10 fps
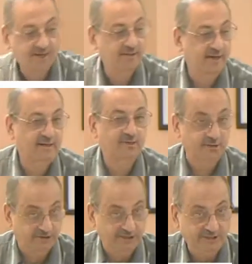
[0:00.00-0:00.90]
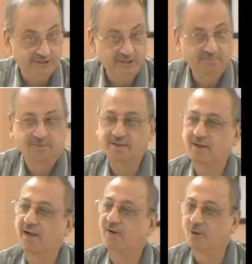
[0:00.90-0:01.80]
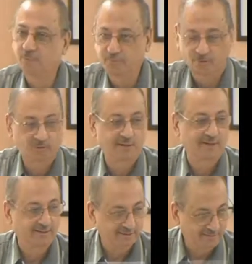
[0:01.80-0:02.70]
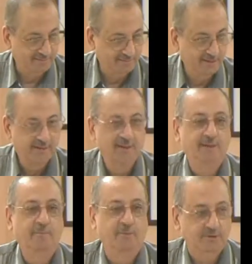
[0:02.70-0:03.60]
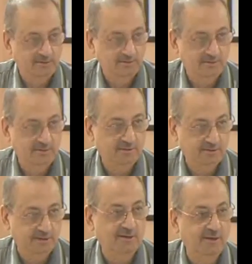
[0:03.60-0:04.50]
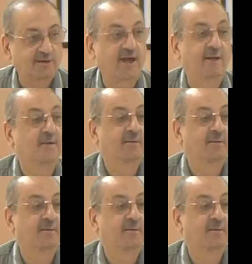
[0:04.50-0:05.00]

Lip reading: there, so it's easy, but I hope you will put little time and